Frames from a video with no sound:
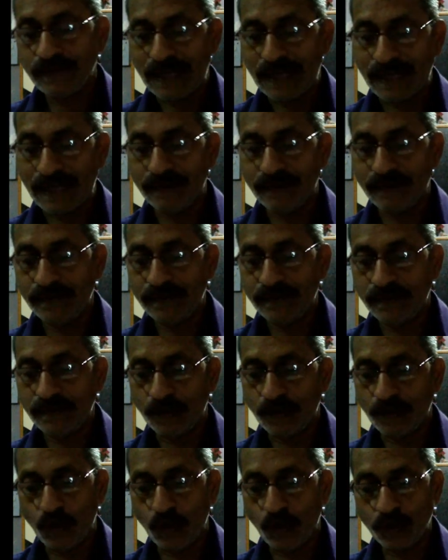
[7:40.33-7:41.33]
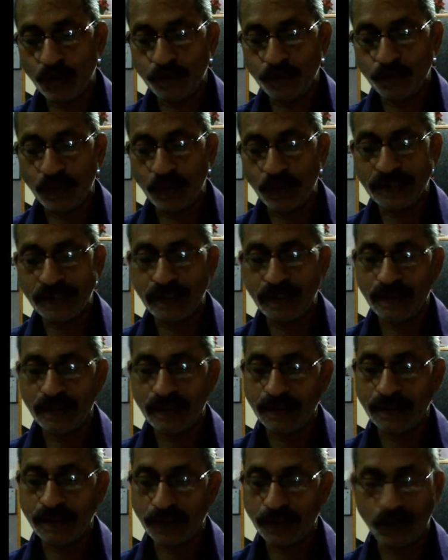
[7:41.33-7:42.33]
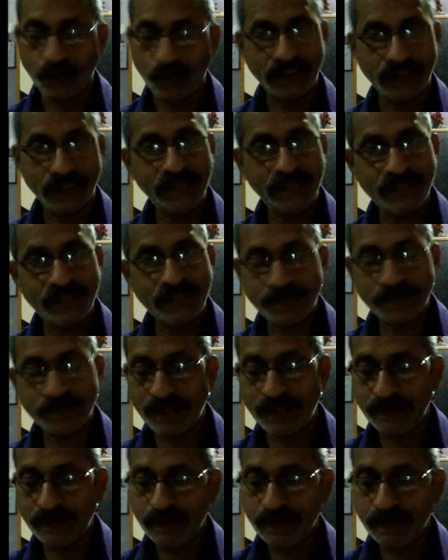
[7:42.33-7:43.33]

and North Pole in the northern hemisphere